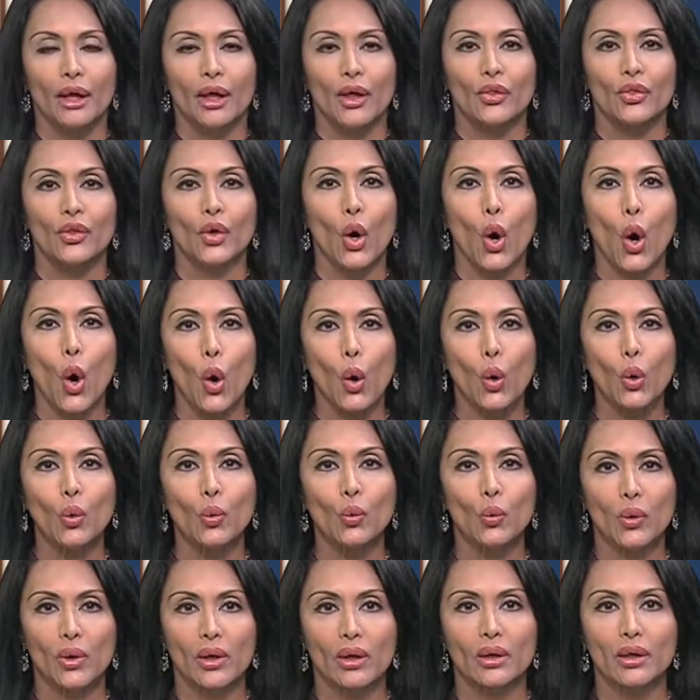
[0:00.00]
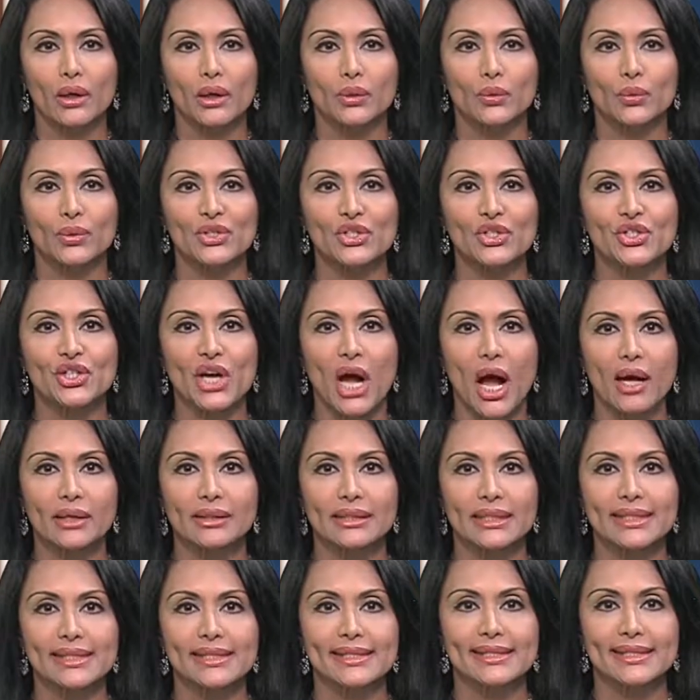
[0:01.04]
The whole world was shocked
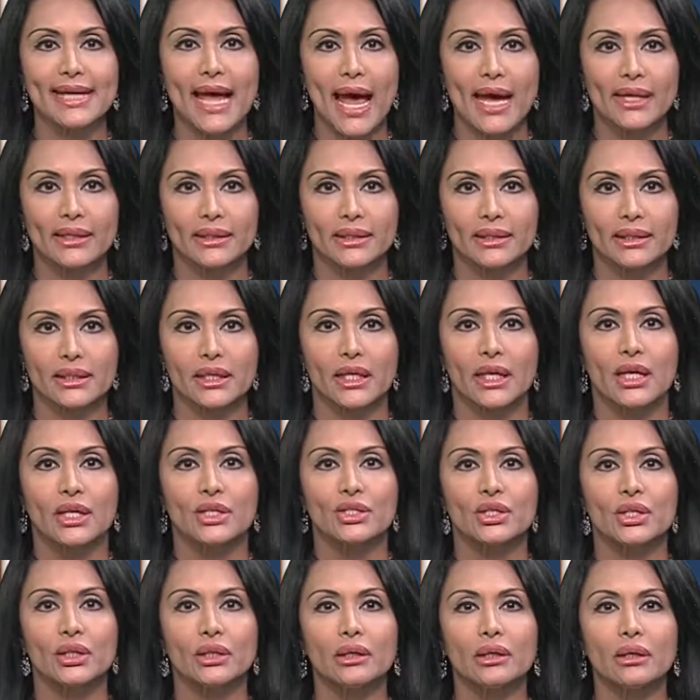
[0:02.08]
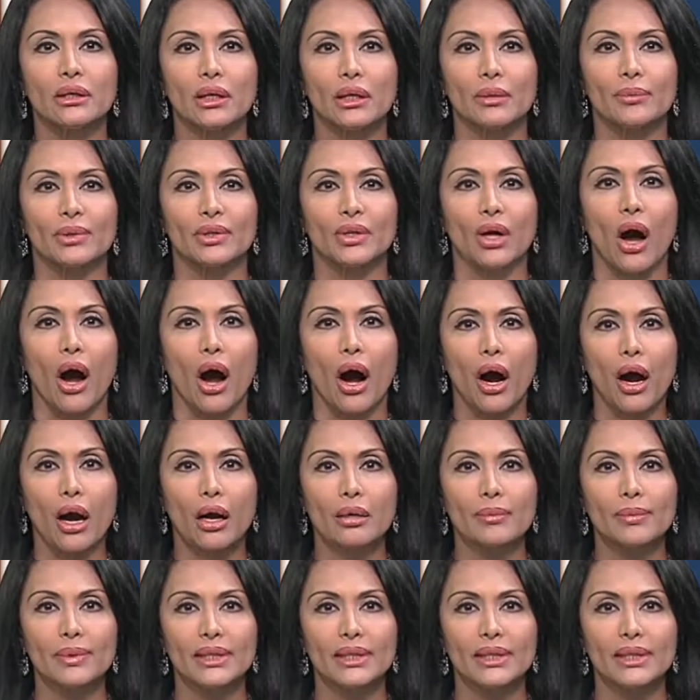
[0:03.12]
and saddened to learn about the horrible